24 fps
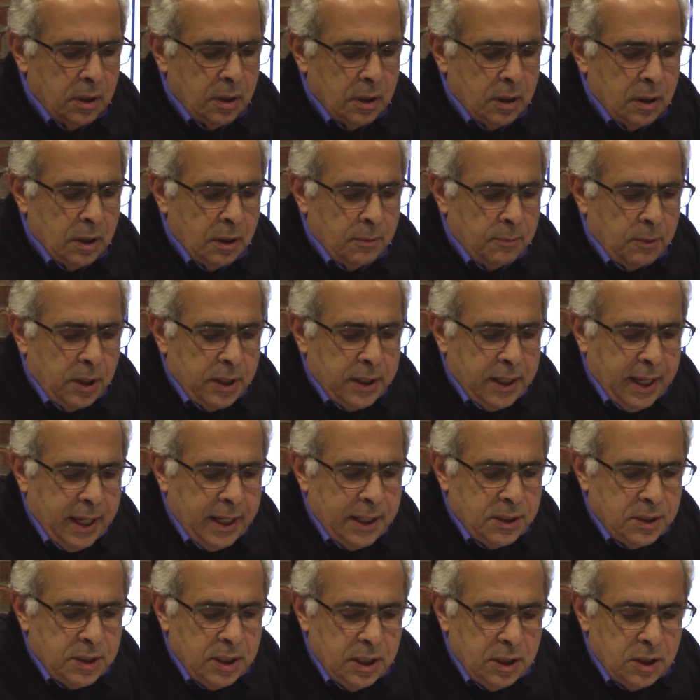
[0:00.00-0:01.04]
among
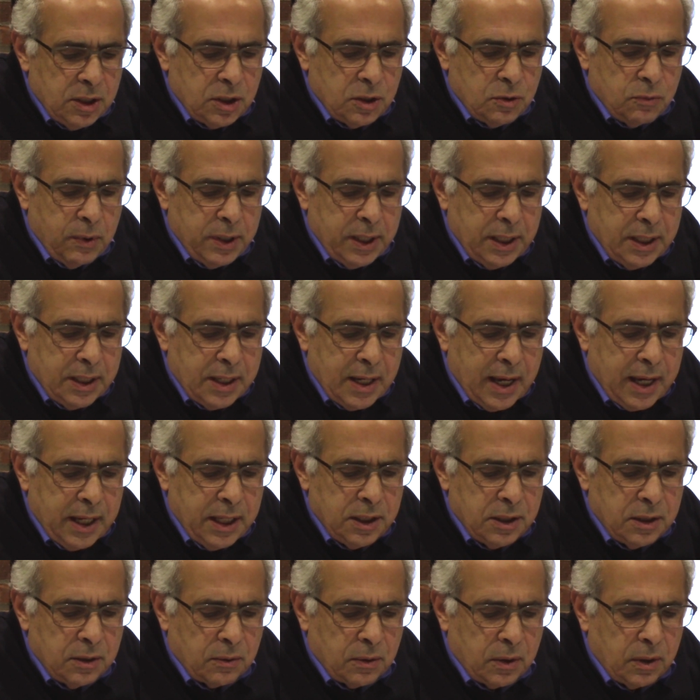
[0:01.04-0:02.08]
18 to
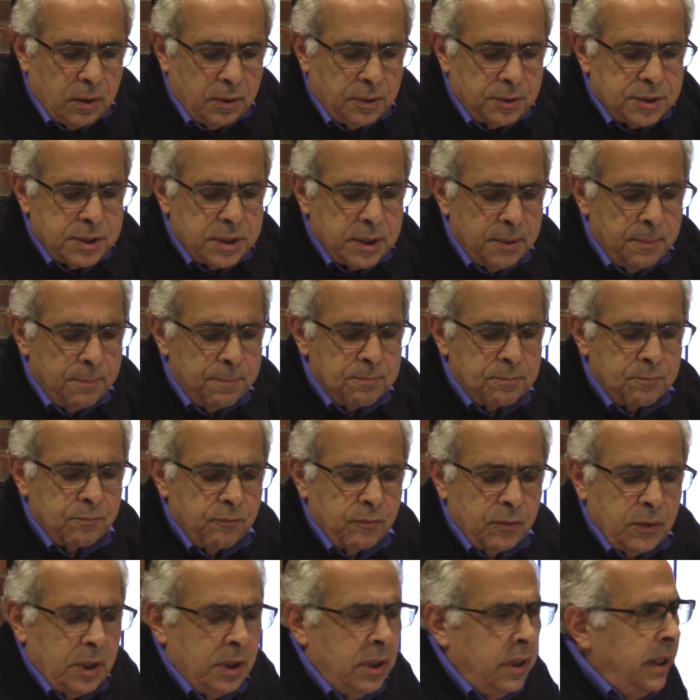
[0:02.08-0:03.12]
29-year-olds,
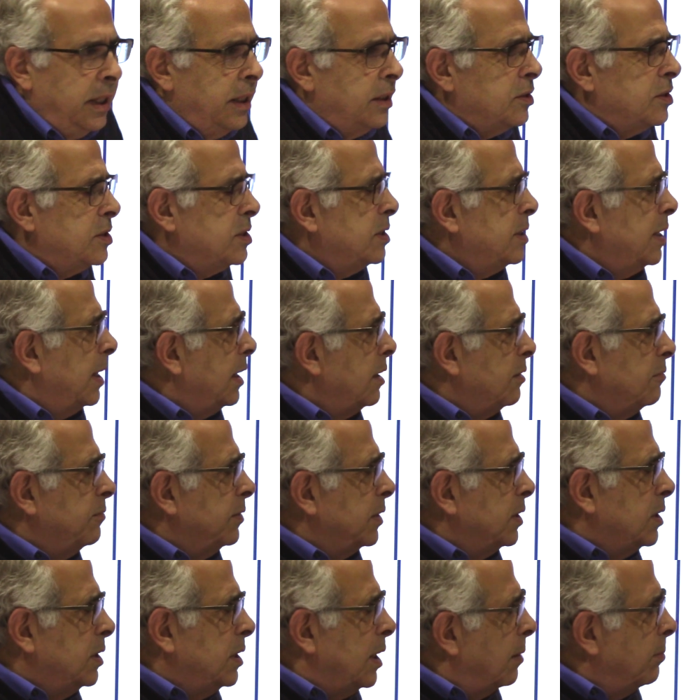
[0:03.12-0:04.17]
instead of a
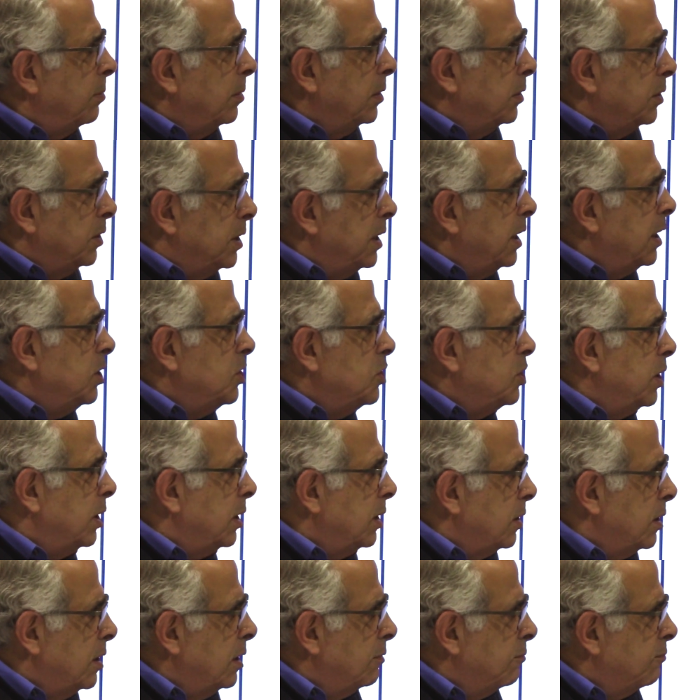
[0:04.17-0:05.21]

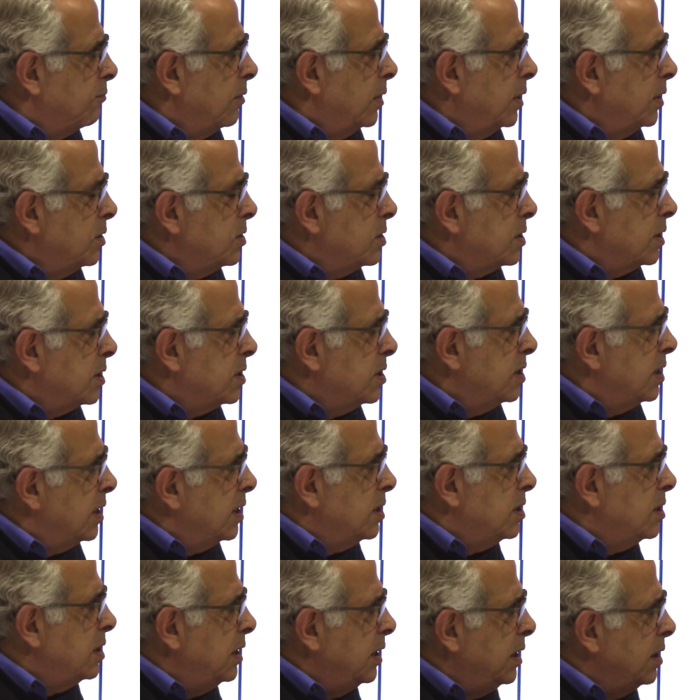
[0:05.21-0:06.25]
double-digit difference, a
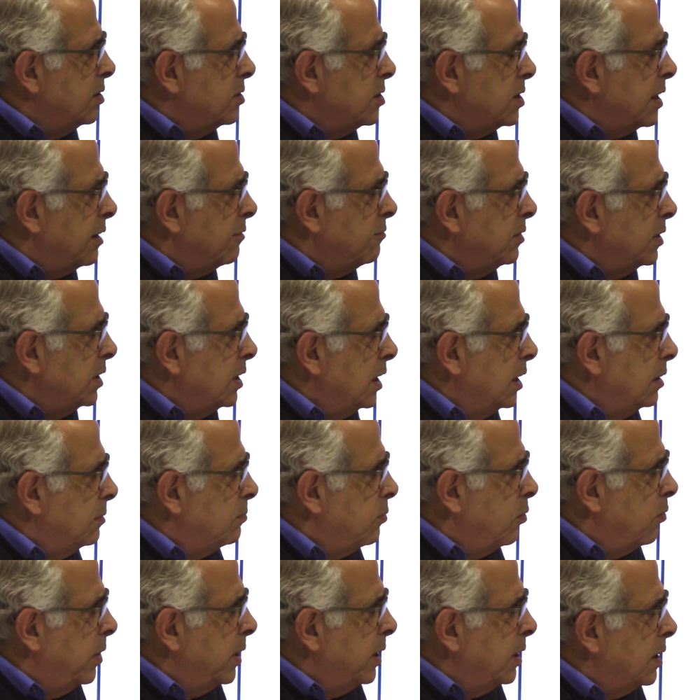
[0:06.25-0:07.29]
16,
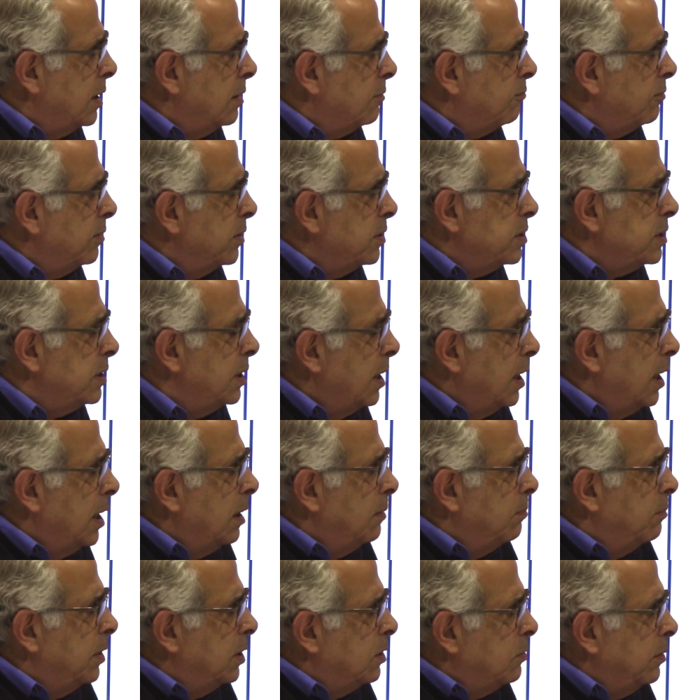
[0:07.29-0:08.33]
17-point difference
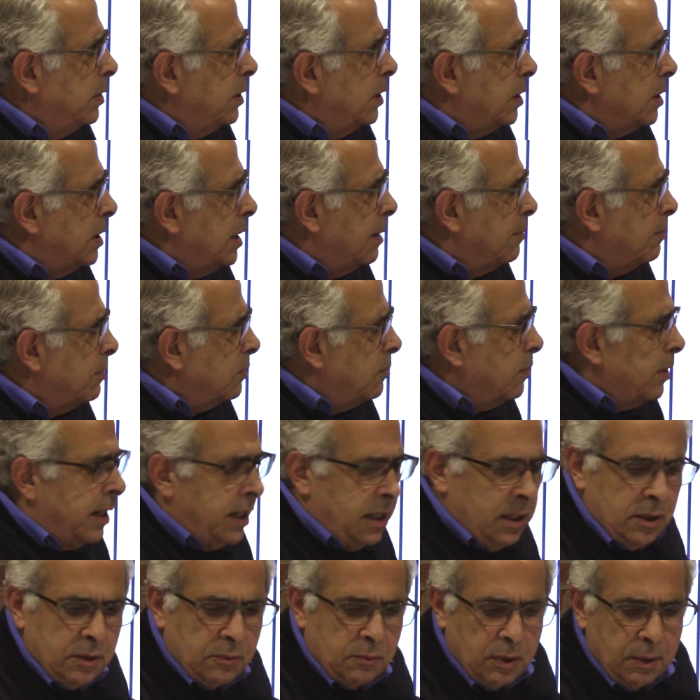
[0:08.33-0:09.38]
between the Democrat
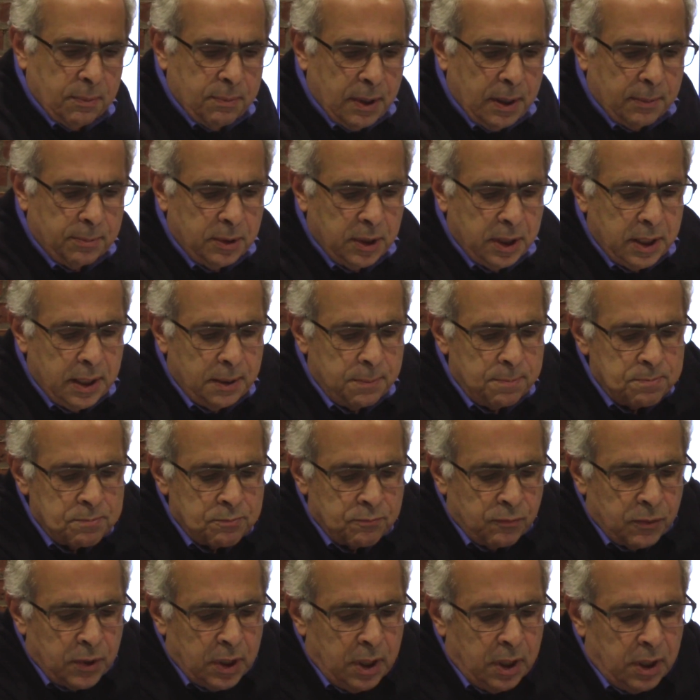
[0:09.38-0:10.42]
and the Republican,
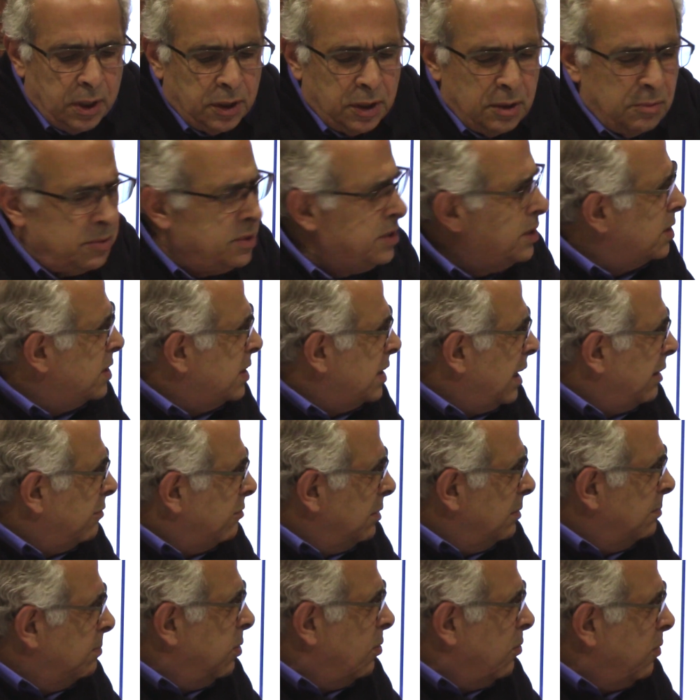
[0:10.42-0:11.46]
there was a
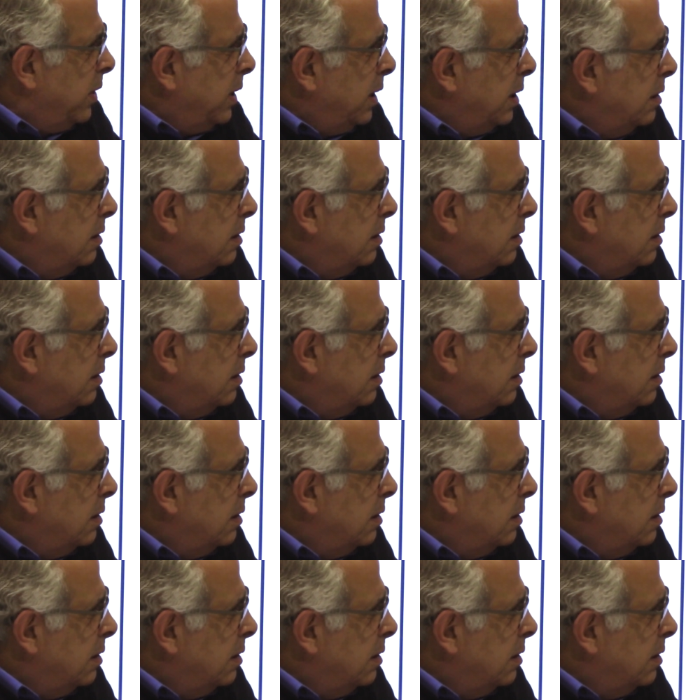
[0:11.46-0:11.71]
7-point